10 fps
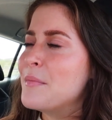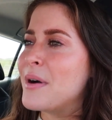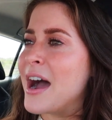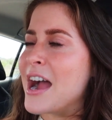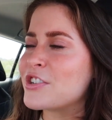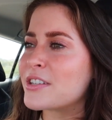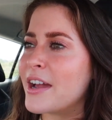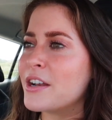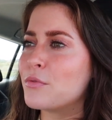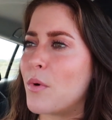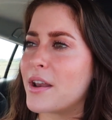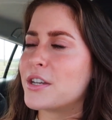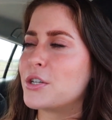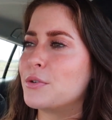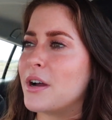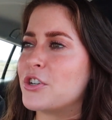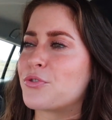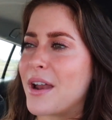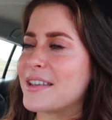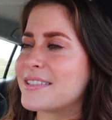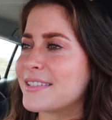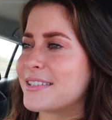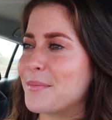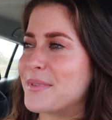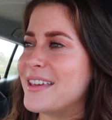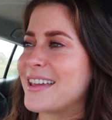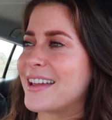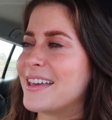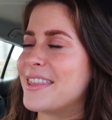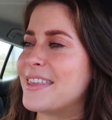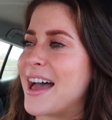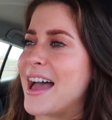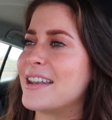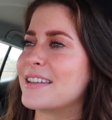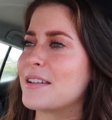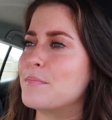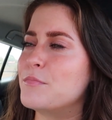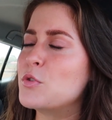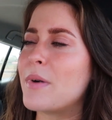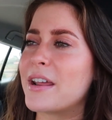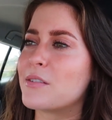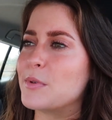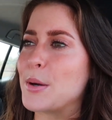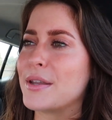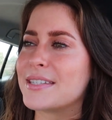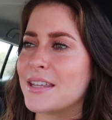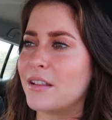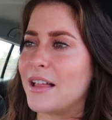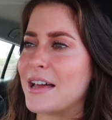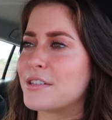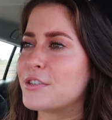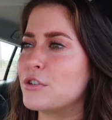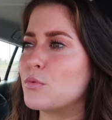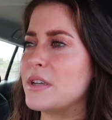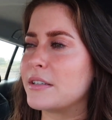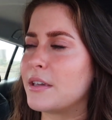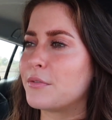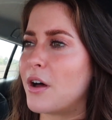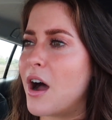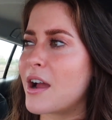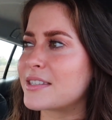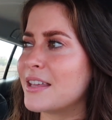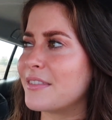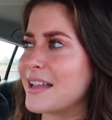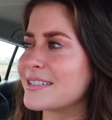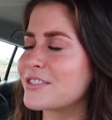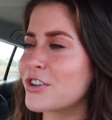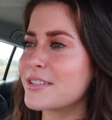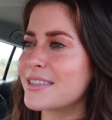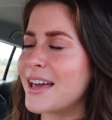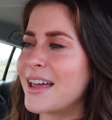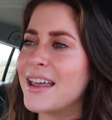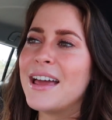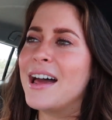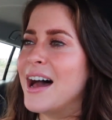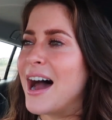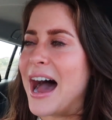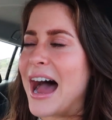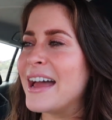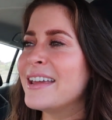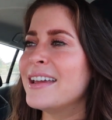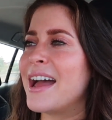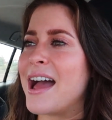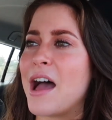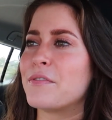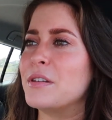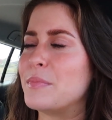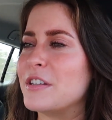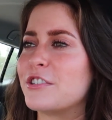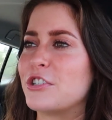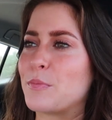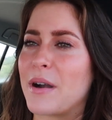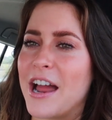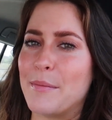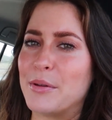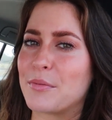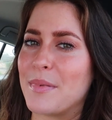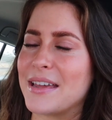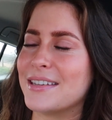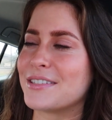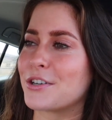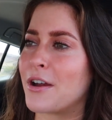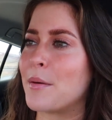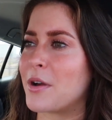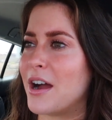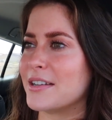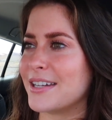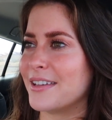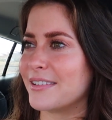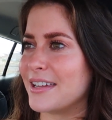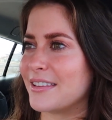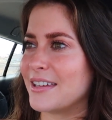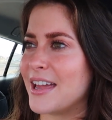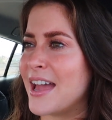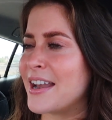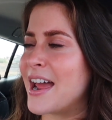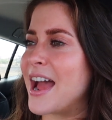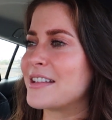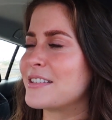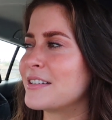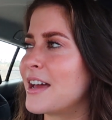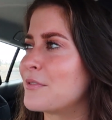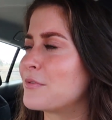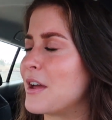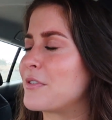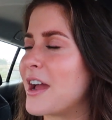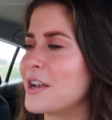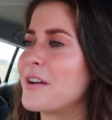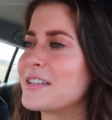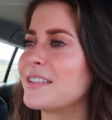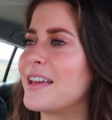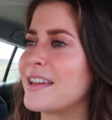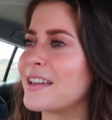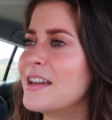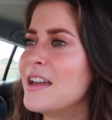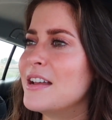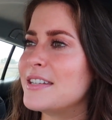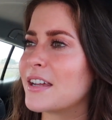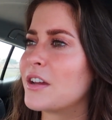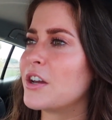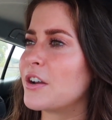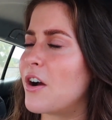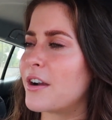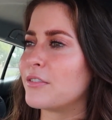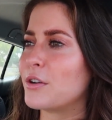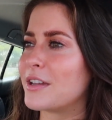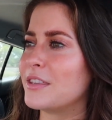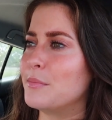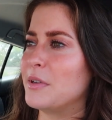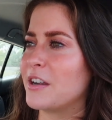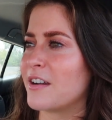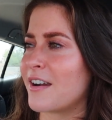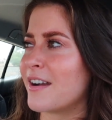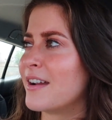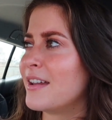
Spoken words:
but I just kind of wanted to address something that you might have noticed in the last 2 weekly vlogs, and that's just that I haven't been super happy with my Instagram content lately, and I've kind of had to like take a good hard look in the mirror